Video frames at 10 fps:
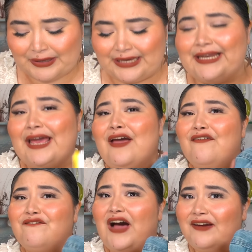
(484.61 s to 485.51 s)
being
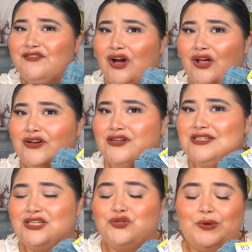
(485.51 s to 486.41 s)

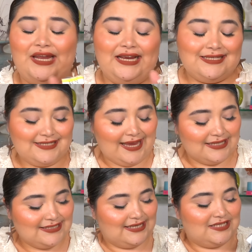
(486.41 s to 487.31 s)

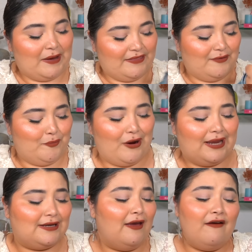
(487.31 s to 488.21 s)
$5.28. It's by the
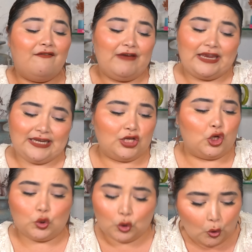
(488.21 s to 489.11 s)
brand Faded
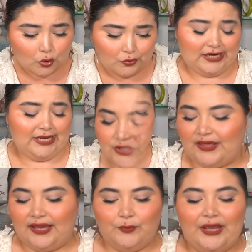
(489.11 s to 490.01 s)
Glory. So
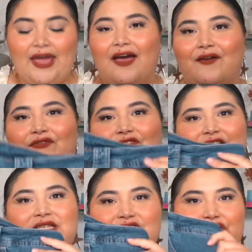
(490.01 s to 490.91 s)
then we have
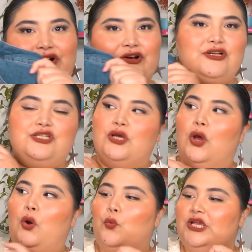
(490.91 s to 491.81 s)
this skirt,
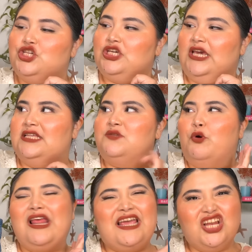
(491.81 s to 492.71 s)
which is
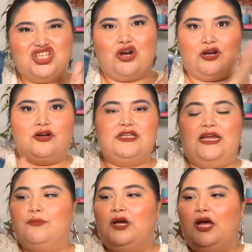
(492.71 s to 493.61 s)
more like in a darker denim